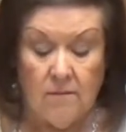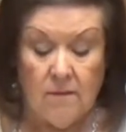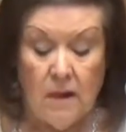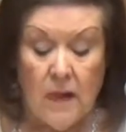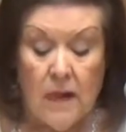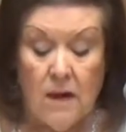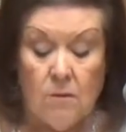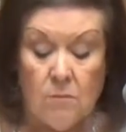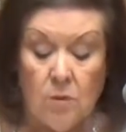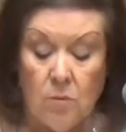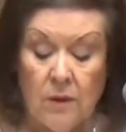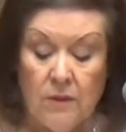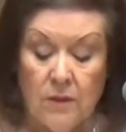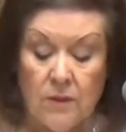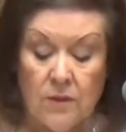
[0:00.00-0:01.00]
Mm. But
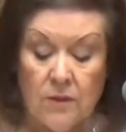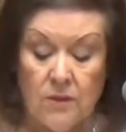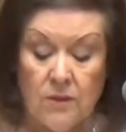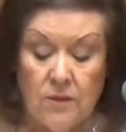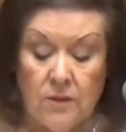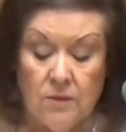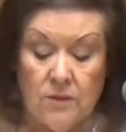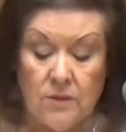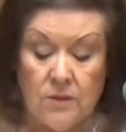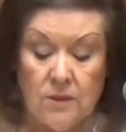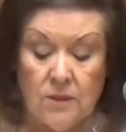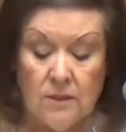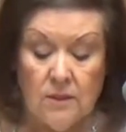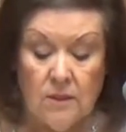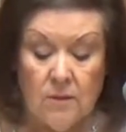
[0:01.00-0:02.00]
when the good
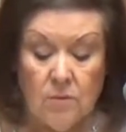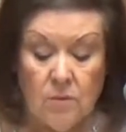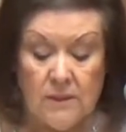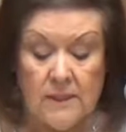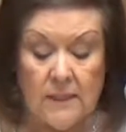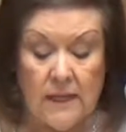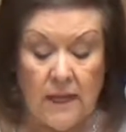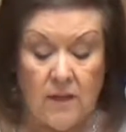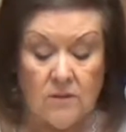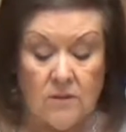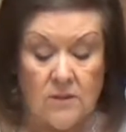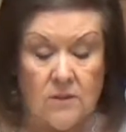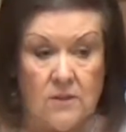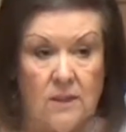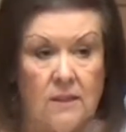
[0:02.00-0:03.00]
news was
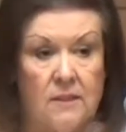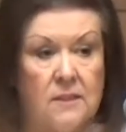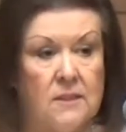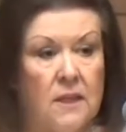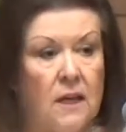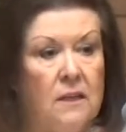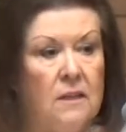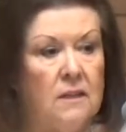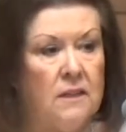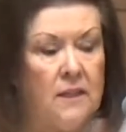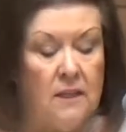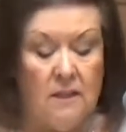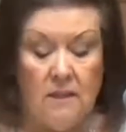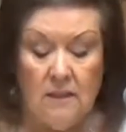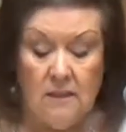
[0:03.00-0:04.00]
announced,
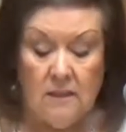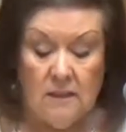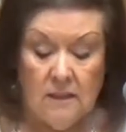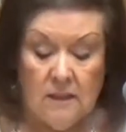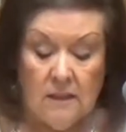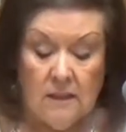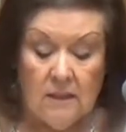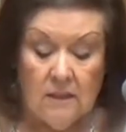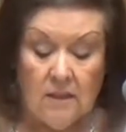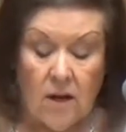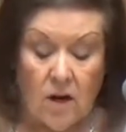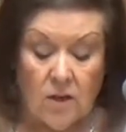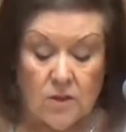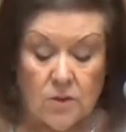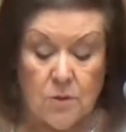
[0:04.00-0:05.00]
suddenly
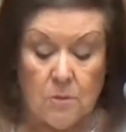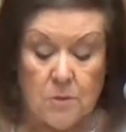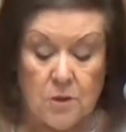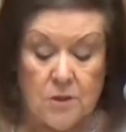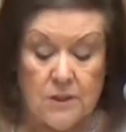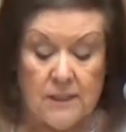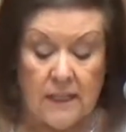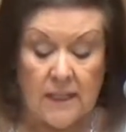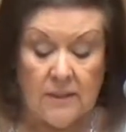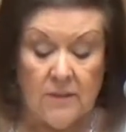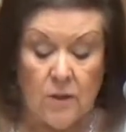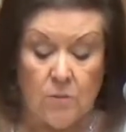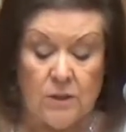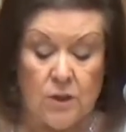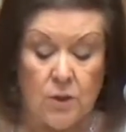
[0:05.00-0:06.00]
our scripture said
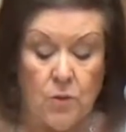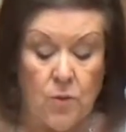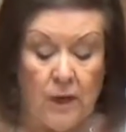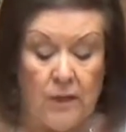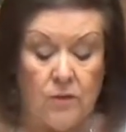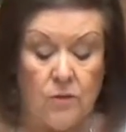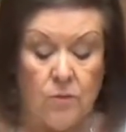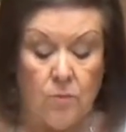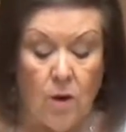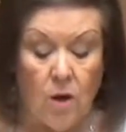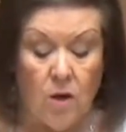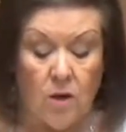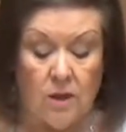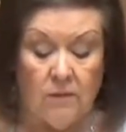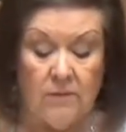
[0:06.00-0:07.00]
there was a great
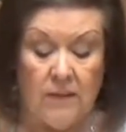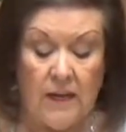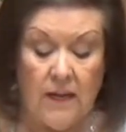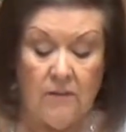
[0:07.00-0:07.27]
throng of the